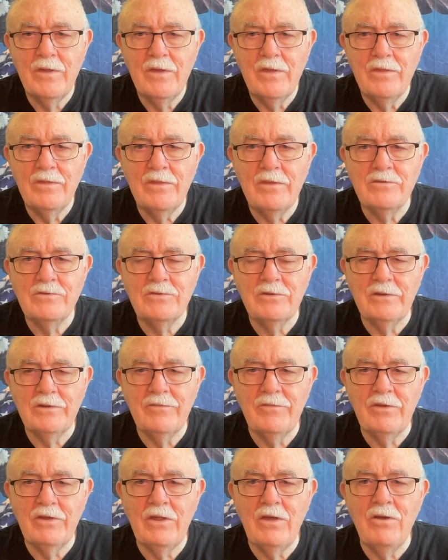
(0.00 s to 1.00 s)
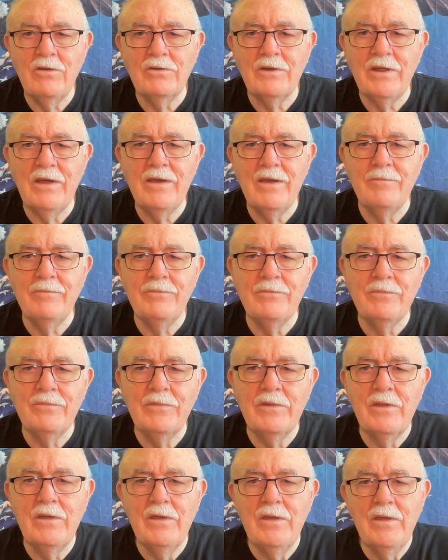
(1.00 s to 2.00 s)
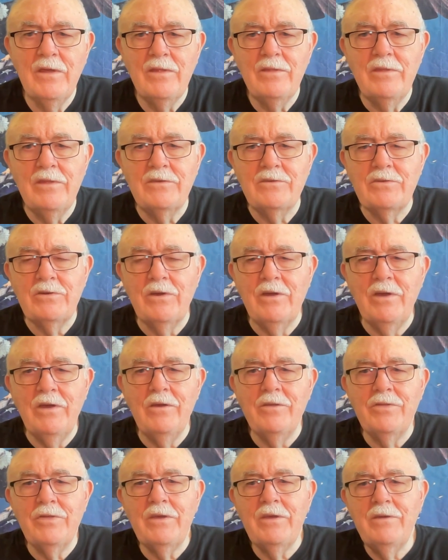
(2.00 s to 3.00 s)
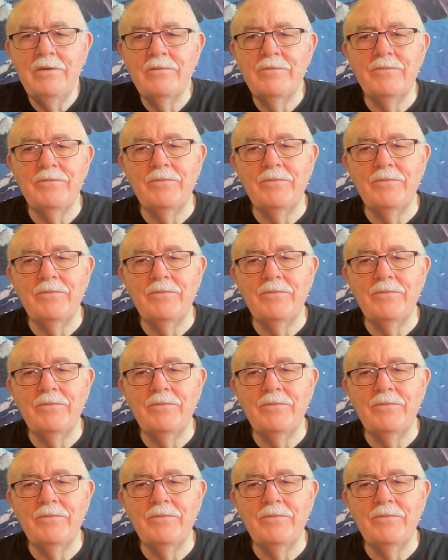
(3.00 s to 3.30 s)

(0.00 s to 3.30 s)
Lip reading: that you live a long time, that you're healthy,